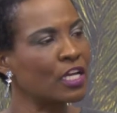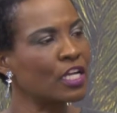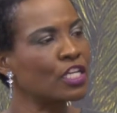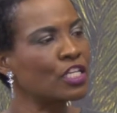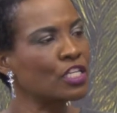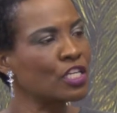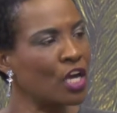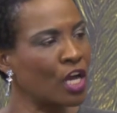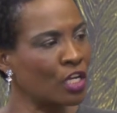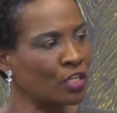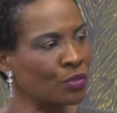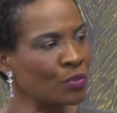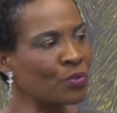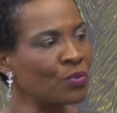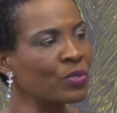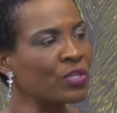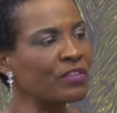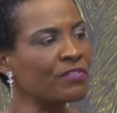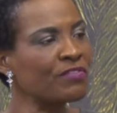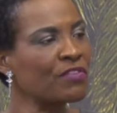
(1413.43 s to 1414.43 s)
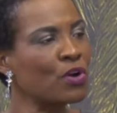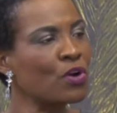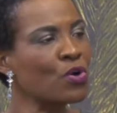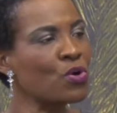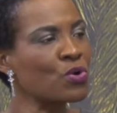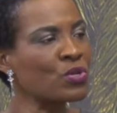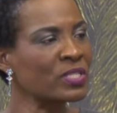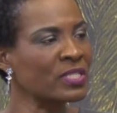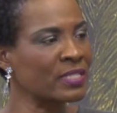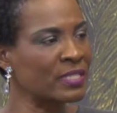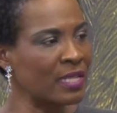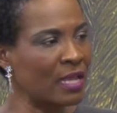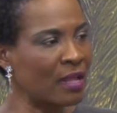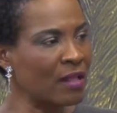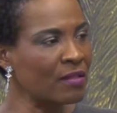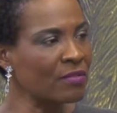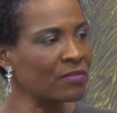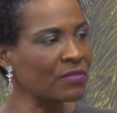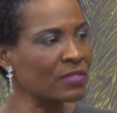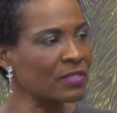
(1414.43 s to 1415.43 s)
not only for
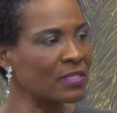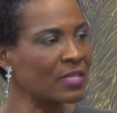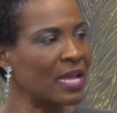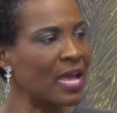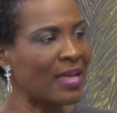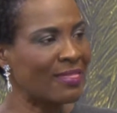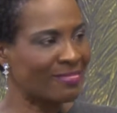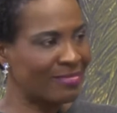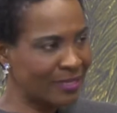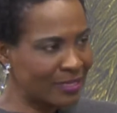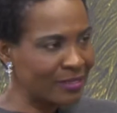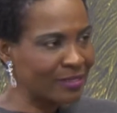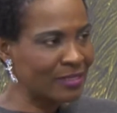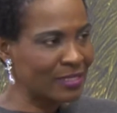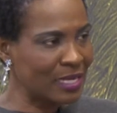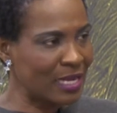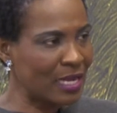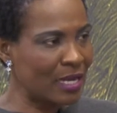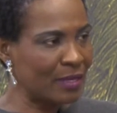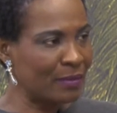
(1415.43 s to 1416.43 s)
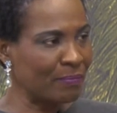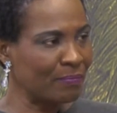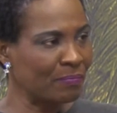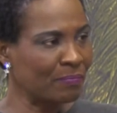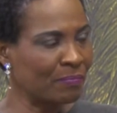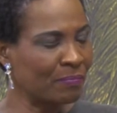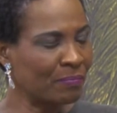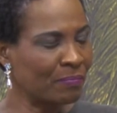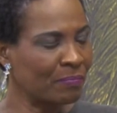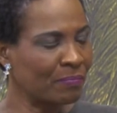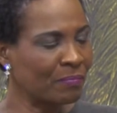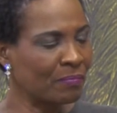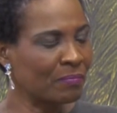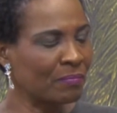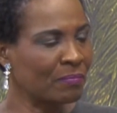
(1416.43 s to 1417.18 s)
ourselves at this time,